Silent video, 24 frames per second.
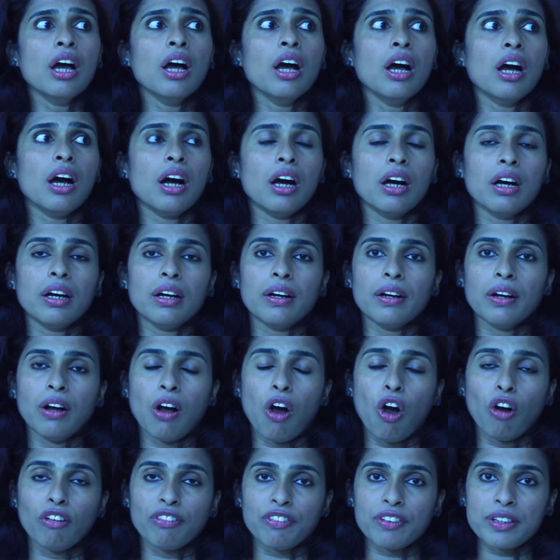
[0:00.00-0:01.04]

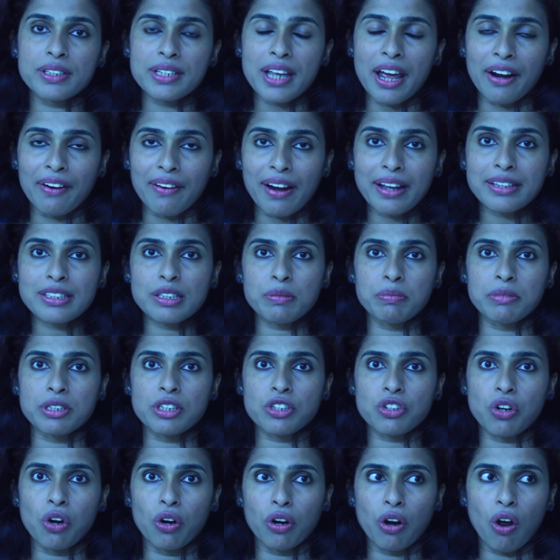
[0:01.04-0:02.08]
office
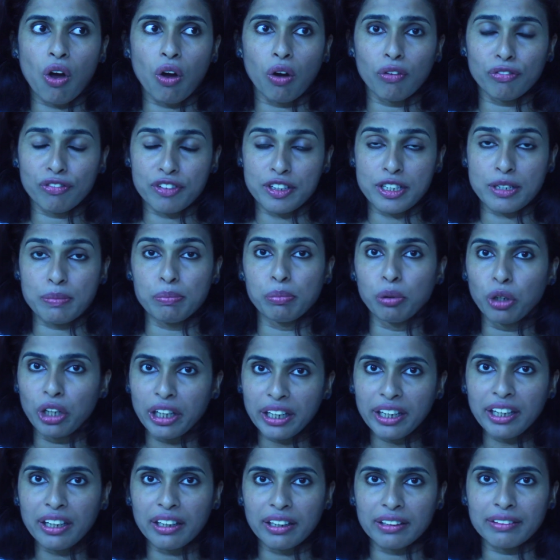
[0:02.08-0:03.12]
harassment or office
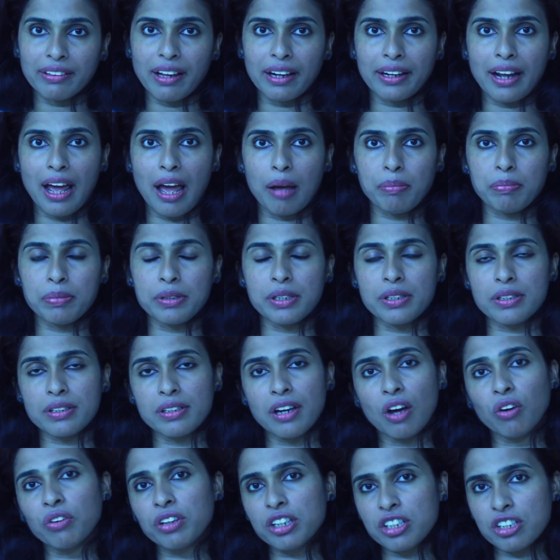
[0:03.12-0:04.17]
bullying that happens.
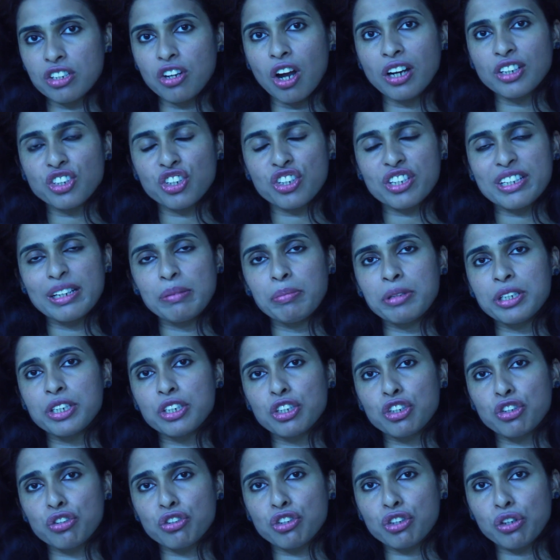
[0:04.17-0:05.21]
Now it is not just
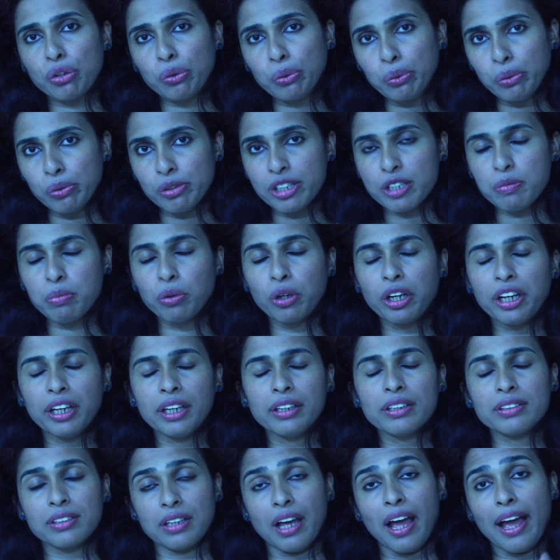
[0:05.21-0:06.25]
limited to schools,
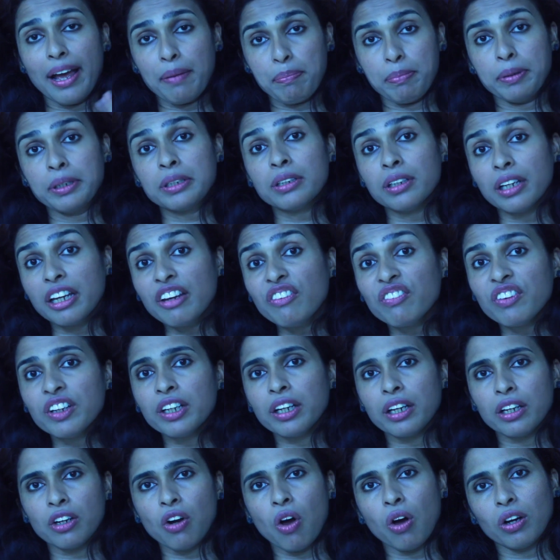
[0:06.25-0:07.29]
bullying happen
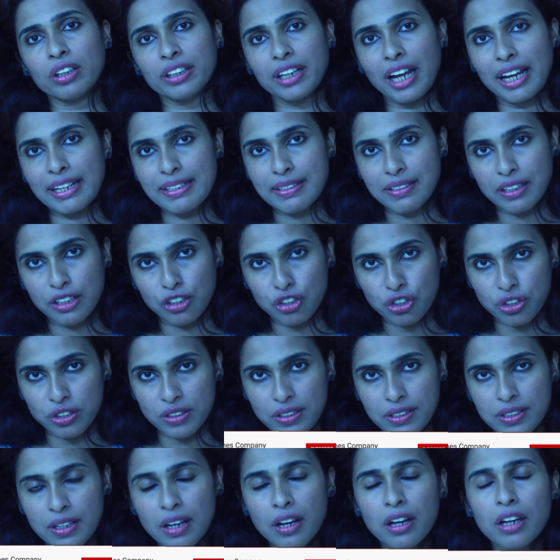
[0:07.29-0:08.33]
even in
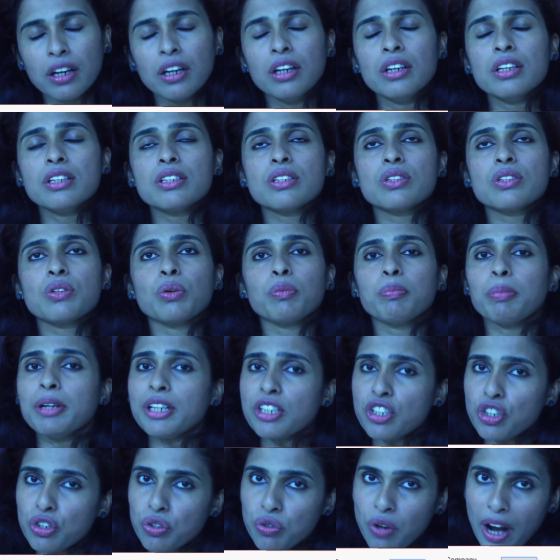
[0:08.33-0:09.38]
organizations. So please
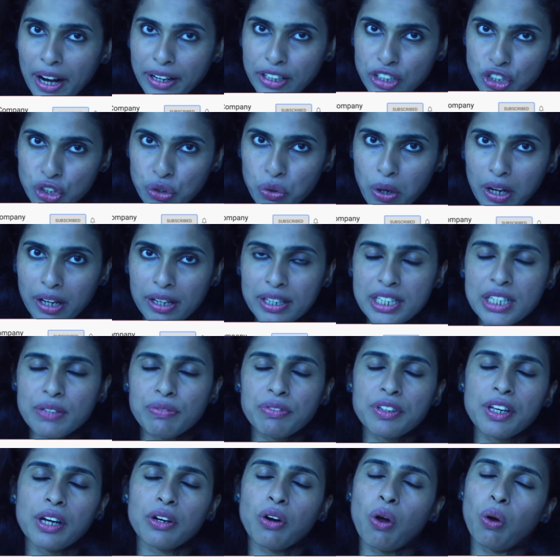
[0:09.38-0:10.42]
do write to us.
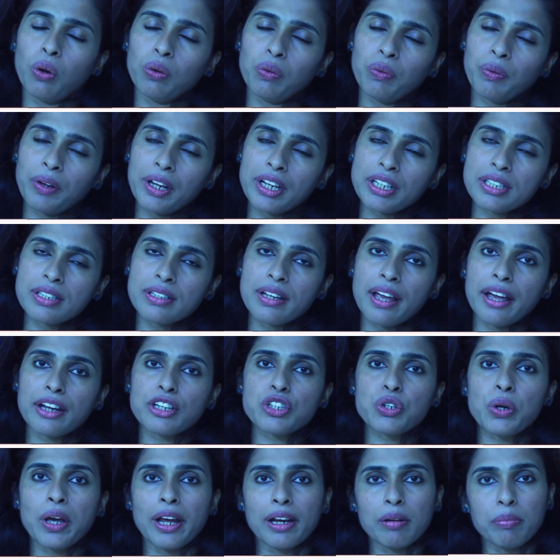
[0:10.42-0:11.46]
We are always there
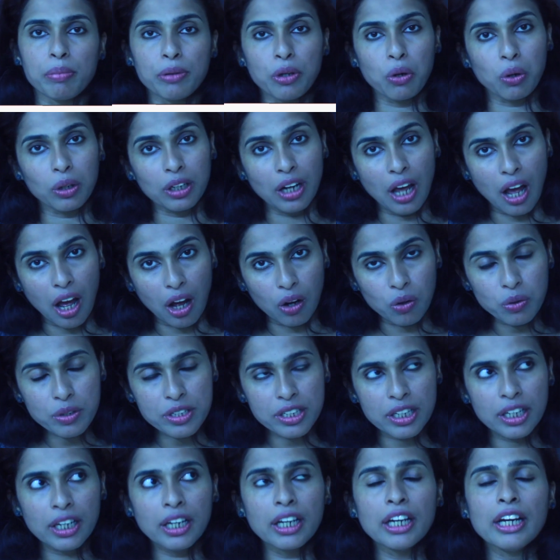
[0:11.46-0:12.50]
to help you all out.
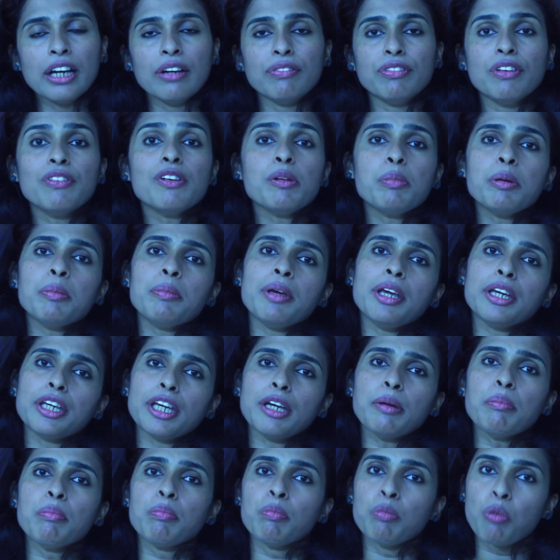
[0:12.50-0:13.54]
We will be
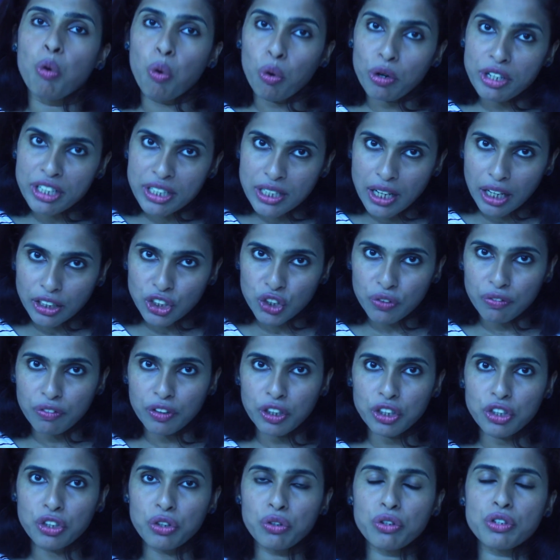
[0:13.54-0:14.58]
making more such
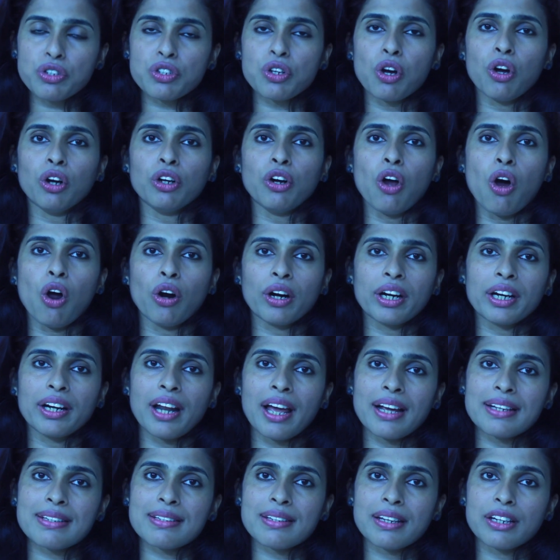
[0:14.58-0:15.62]
videos on
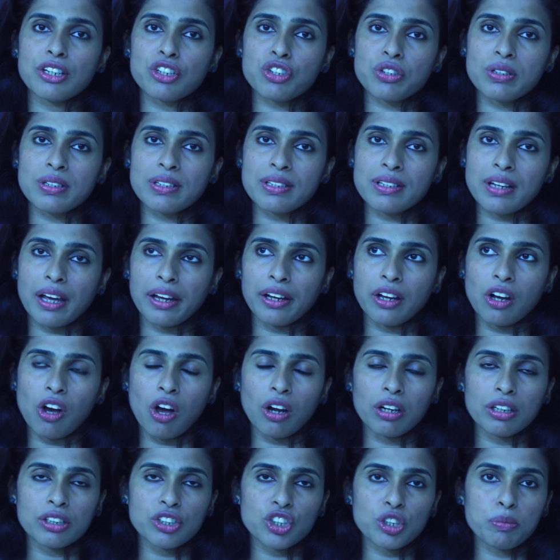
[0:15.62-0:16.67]
organizational
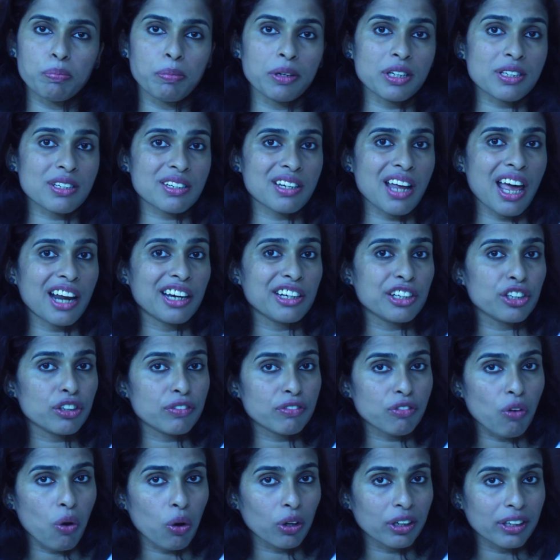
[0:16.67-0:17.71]
psychology, personality
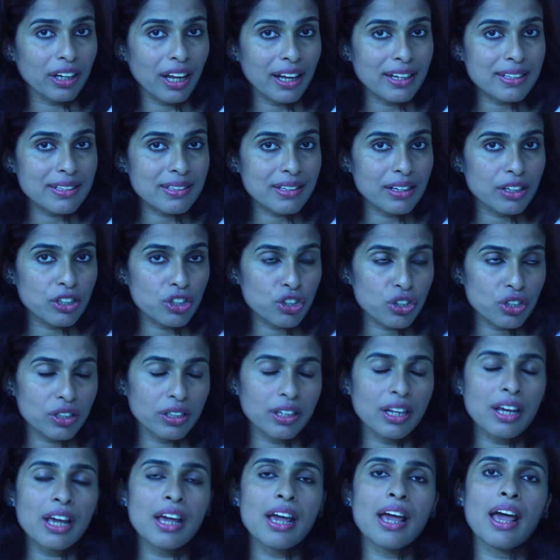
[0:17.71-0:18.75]
of
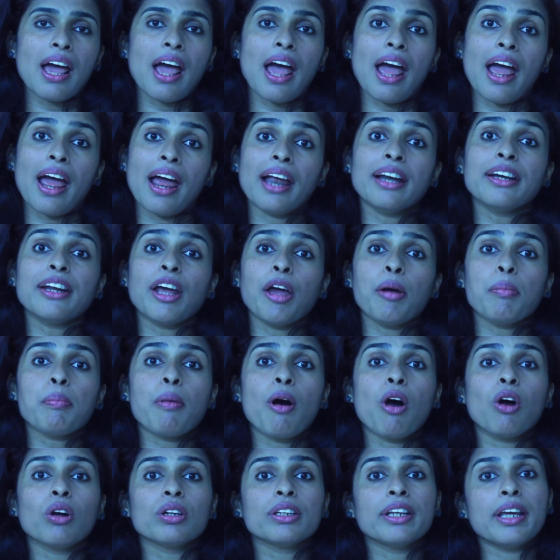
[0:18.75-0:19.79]
organization, and
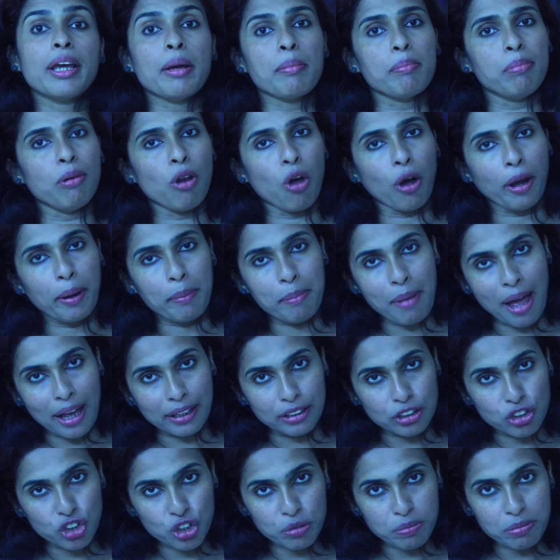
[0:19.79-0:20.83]
about the employee
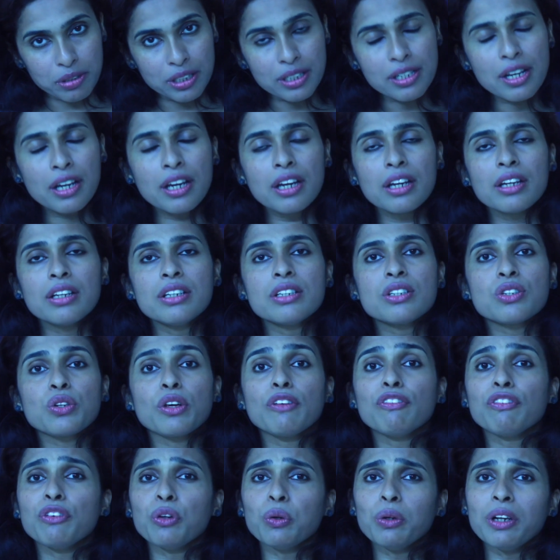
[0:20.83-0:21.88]
management. So
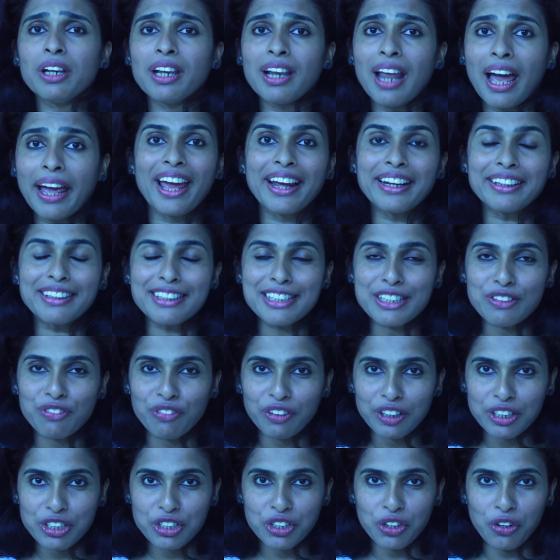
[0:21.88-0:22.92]
if you like this
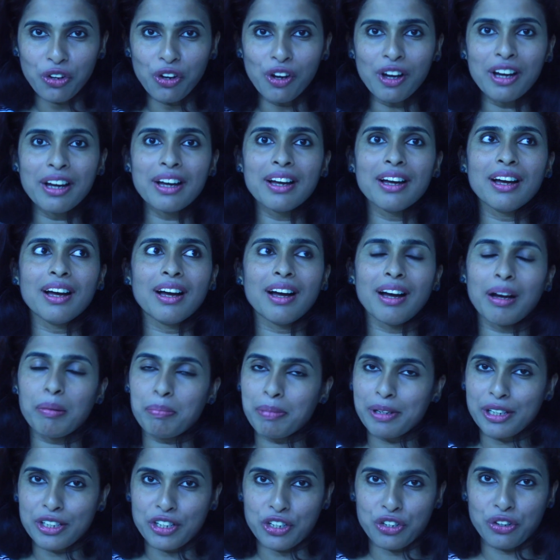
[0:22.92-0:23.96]
video,
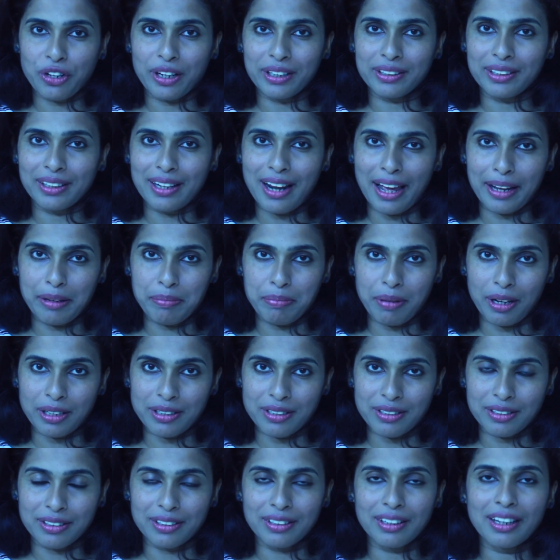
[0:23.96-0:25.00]
please do hit the like
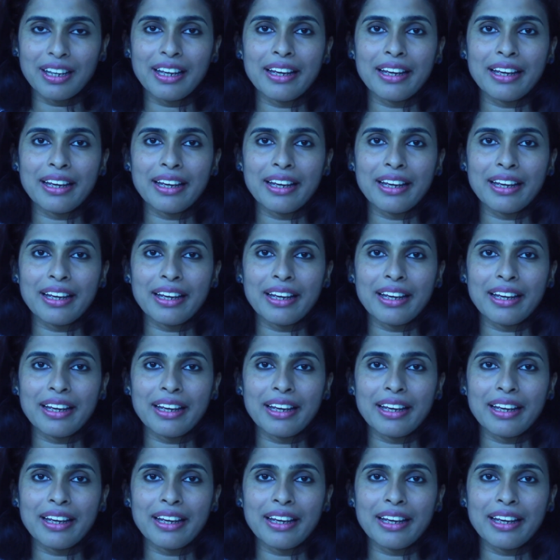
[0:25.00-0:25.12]
button.